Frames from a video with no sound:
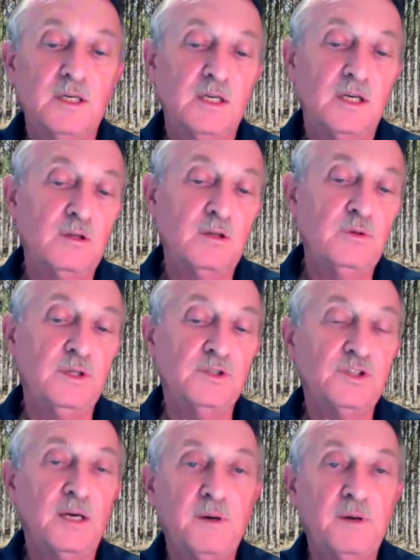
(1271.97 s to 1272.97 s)
including
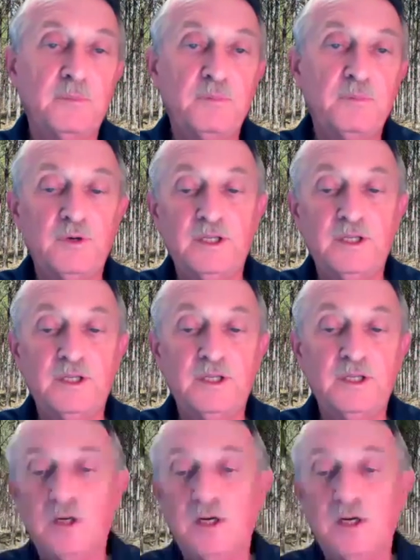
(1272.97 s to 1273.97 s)
site preparation,
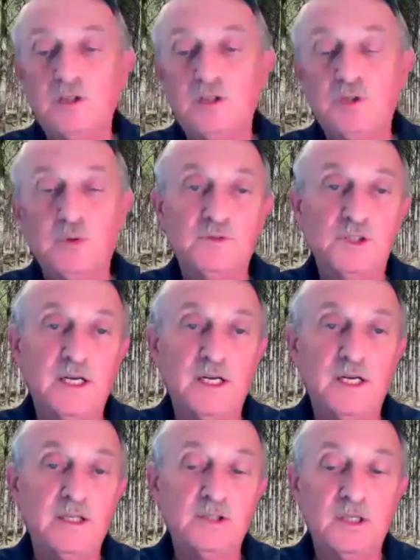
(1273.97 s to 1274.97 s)
choice of
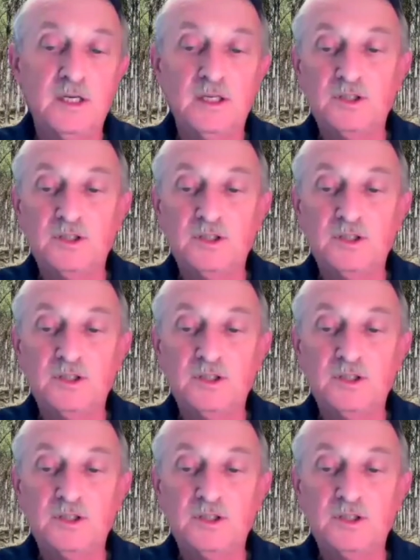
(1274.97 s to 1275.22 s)
genetics,